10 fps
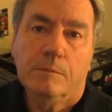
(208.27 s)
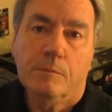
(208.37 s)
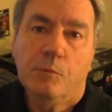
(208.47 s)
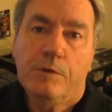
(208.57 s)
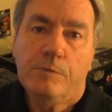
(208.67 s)

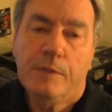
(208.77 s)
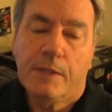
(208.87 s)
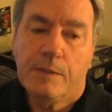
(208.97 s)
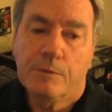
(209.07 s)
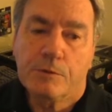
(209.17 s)
we've been
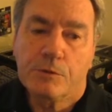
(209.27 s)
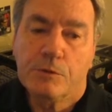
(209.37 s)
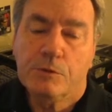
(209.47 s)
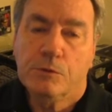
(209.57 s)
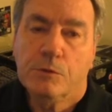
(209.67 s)
able
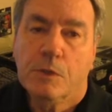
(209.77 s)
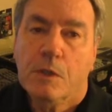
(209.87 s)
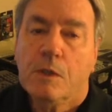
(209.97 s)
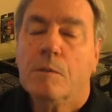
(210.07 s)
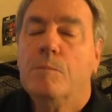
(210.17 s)
to
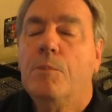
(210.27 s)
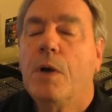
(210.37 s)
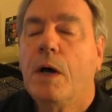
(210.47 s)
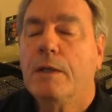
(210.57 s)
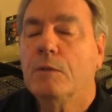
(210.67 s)

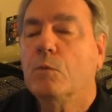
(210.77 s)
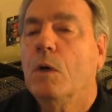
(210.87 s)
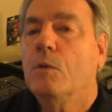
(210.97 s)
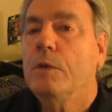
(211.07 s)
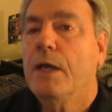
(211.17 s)
broaden
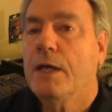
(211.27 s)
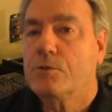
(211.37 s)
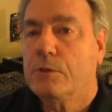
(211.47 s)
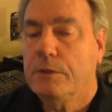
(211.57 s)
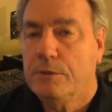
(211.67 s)
what we
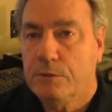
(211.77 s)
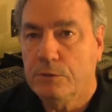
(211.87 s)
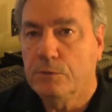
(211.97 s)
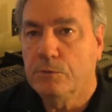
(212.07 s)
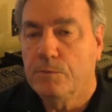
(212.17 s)
actually
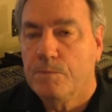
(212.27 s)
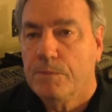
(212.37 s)
do